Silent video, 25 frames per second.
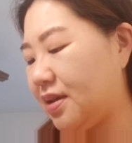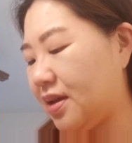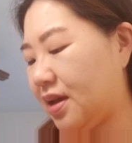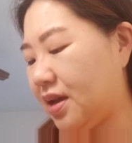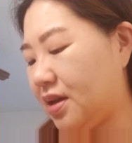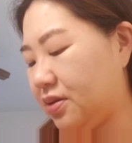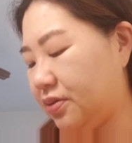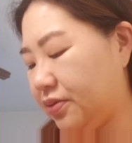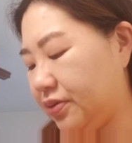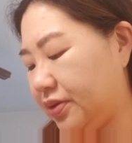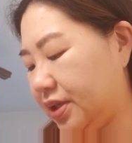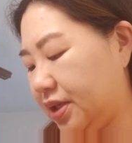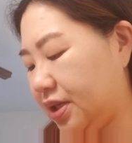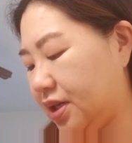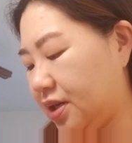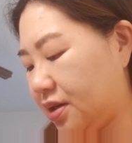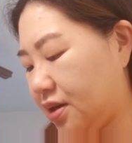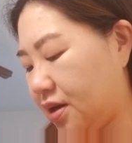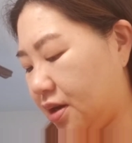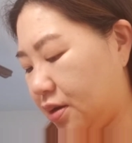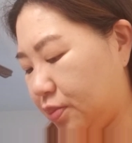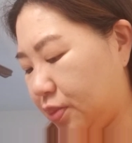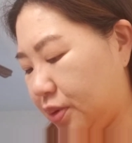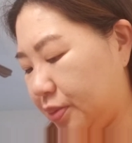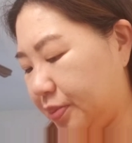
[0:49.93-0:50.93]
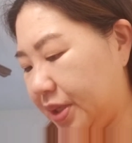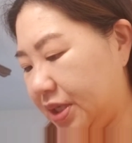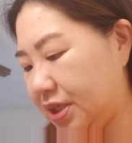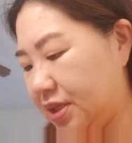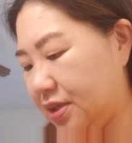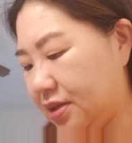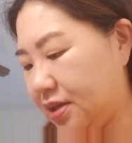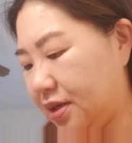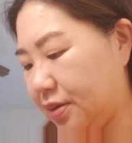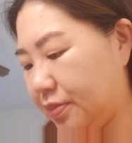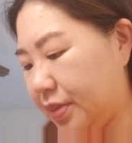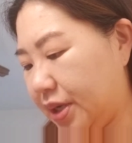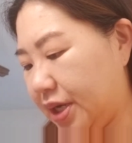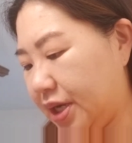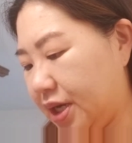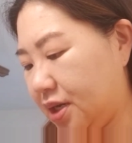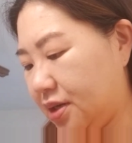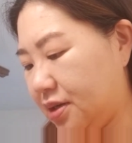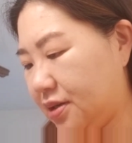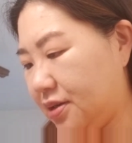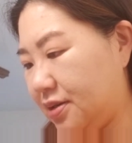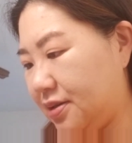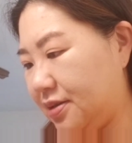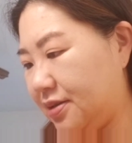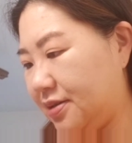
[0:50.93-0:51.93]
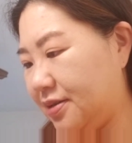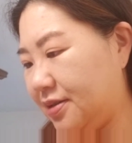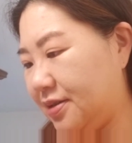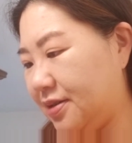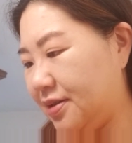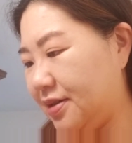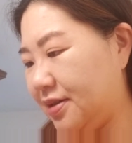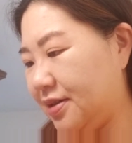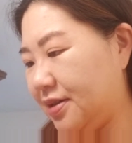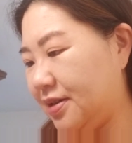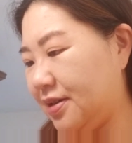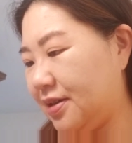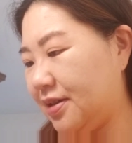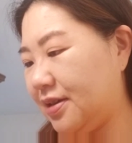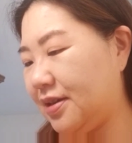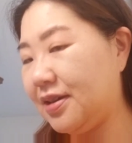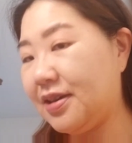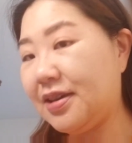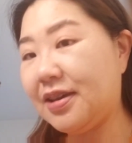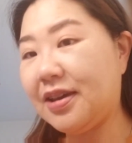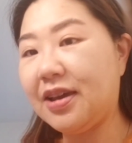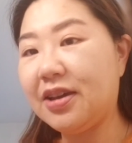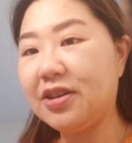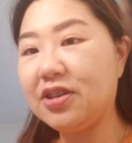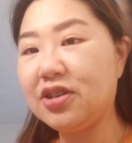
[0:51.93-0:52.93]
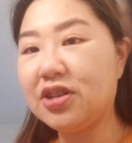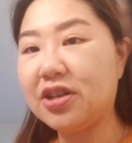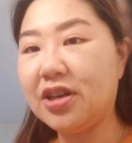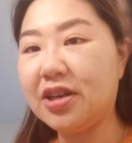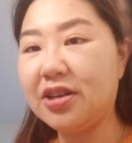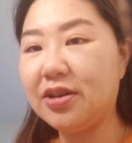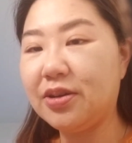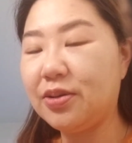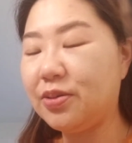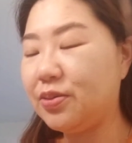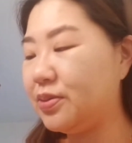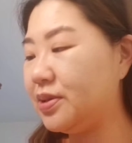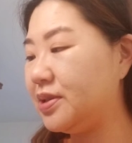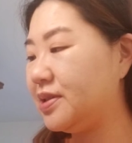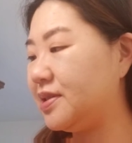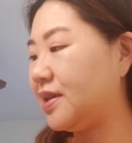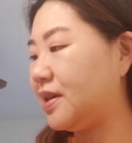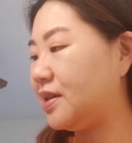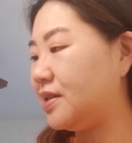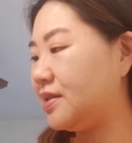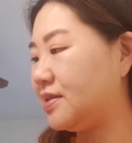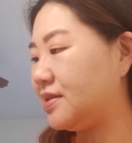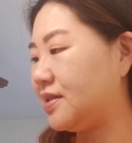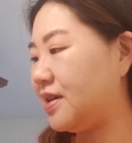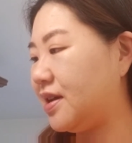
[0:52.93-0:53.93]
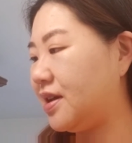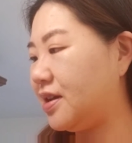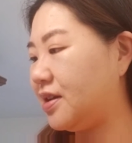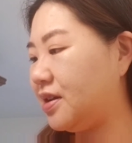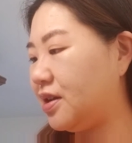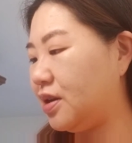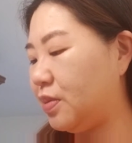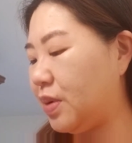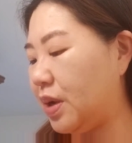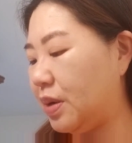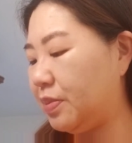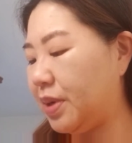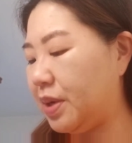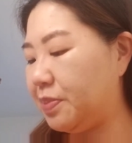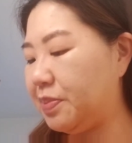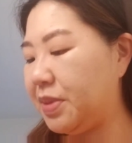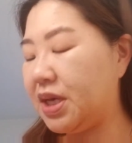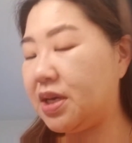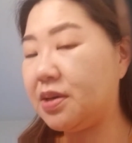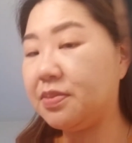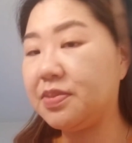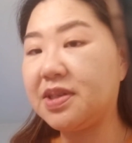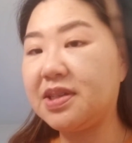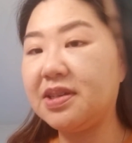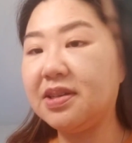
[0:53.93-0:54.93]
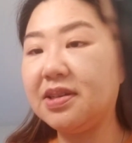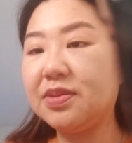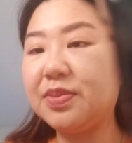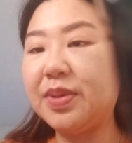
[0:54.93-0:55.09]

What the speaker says: I don't really get complimented on my eyeshadow. What does that say about my makeup skills?